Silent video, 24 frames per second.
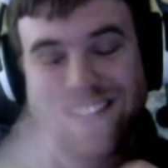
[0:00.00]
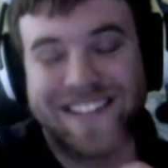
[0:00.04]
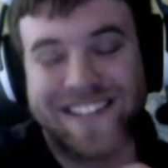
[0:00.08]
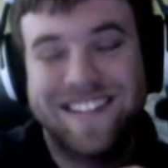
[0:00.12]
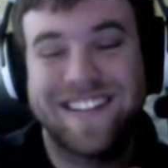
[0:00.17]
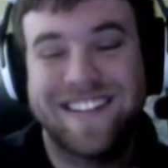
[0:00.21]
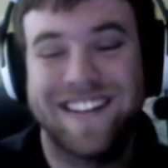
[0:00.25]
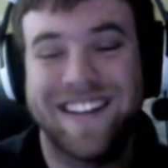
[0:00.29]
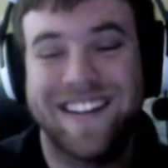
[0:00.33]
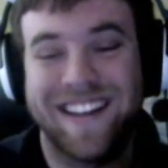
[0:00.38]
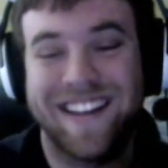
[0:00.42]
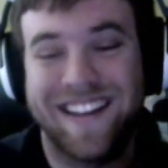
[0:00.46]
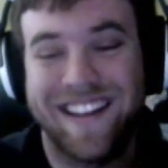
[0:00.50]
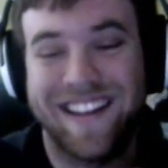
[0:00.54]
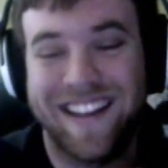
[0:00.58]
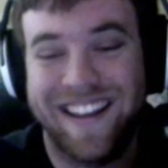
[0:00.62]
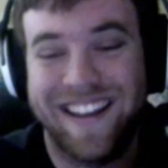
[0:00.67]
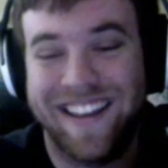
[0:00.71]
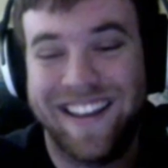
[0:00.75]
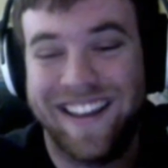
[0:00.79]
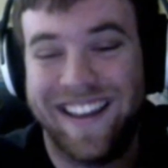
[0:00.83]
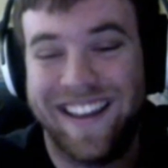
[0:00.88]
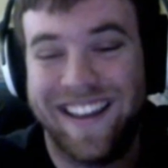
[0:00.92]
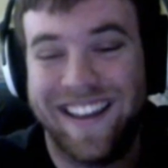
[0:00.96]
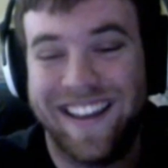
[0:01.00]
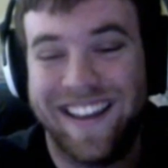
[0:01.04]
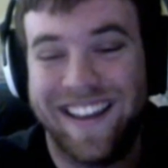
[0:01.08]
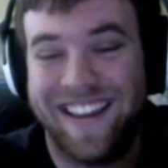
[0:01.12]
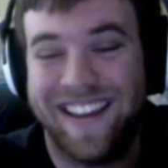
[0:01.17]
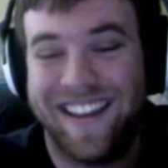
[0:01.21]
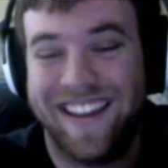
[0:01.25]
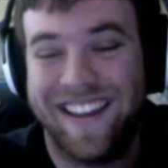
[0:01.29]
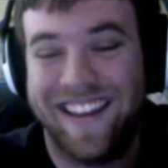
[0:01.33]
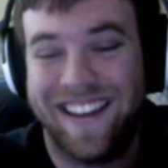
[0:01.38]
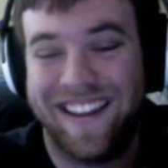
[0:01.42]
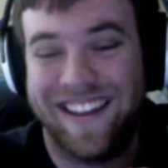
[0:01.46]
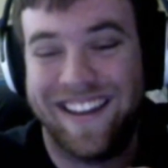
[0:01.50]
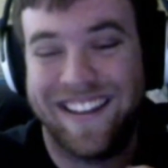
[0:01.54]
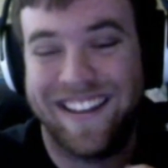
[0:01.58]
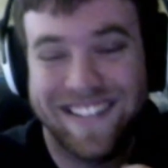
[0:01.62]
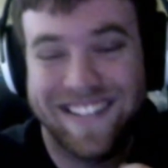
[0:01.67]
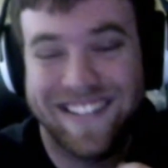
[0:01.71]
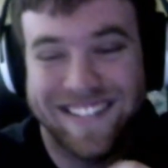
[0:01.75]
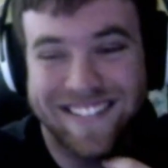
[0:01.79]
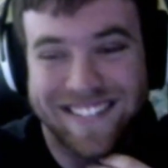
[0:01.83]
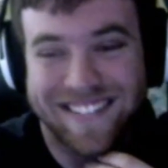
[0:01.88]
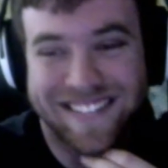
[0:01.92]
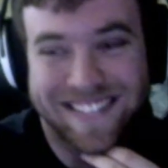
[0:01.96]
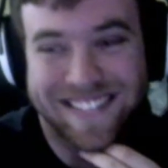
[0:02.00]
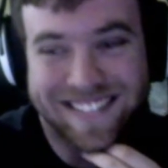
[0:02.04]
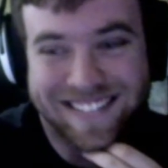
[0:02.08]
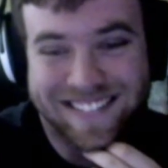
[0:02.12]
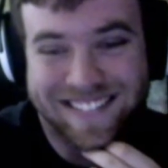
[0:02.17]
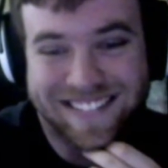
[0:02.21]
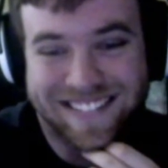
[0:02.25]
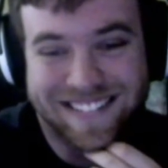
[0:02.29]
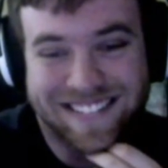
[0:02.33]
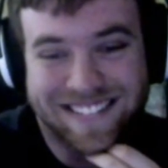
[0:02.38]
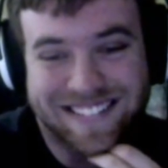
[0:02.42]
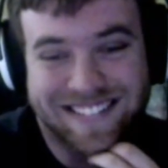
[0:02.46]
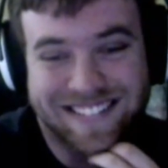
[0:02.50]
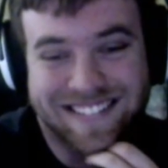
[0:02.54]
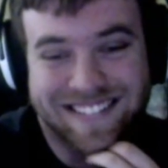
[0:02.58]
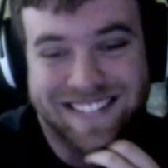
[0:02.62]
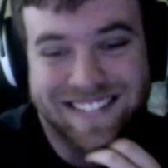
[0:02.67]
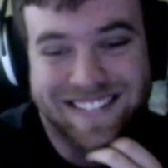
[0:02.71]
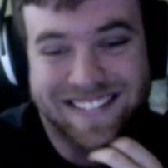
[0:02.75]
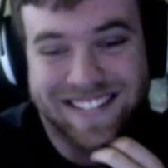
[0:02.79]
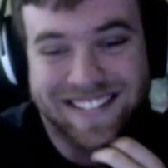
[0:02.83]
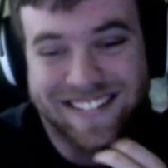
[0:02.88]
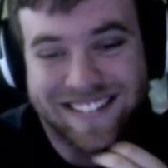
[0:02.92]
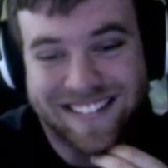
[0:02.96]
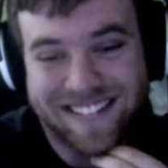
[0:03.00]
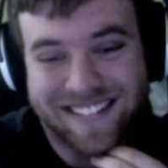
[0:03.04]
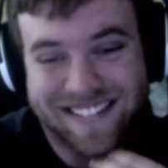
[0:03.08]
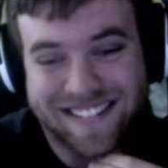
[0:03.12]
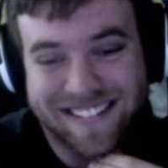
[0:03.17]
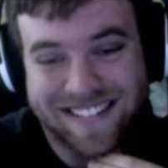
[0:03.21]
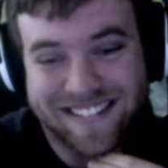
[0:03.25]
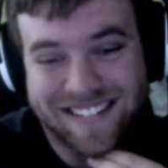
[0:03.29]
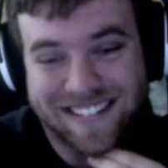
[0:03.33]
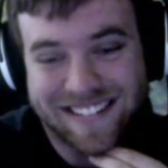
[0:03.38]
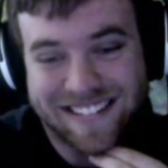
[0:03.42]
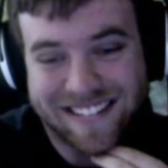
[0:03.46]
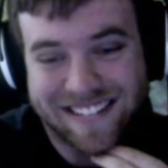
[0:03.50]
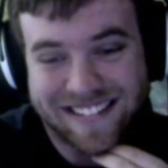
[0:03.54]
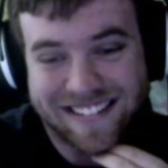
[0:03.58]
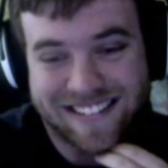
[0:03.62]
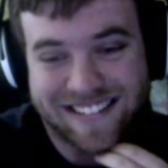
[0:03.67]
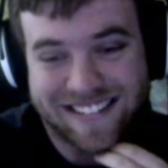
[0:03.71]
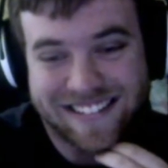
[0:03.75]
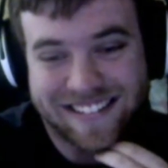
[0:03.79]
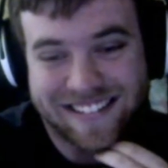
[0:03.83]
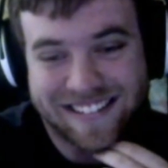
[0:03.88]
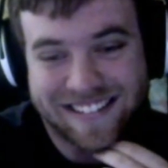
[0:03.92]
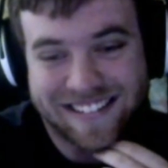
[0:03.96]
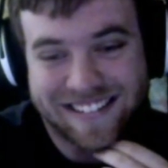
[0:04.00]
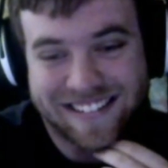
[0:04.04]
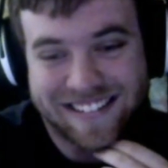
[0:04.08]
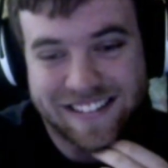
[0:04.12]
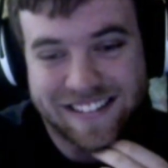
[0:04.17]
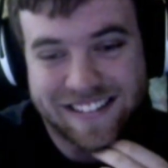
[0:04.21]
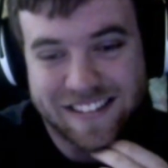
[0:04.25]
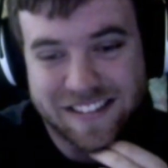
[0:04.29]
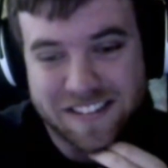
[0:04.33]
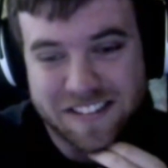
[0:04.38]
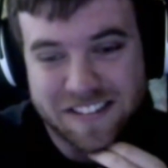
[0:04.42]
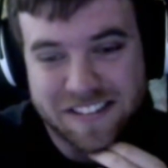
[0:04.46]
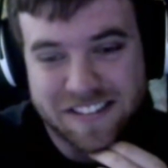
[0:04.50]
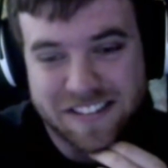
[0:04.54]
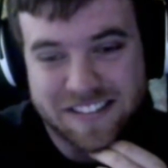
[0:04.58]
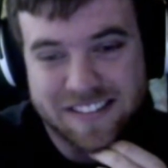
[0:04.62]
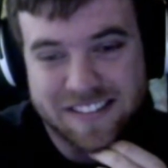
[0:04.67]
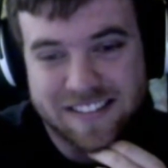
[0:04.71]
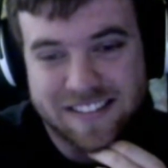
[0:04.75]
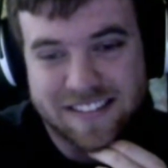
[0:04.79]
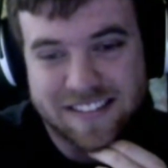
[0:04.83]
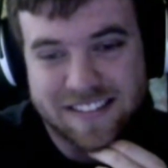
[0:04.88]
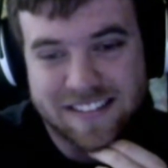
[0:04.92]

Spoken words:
This person isn't speaking.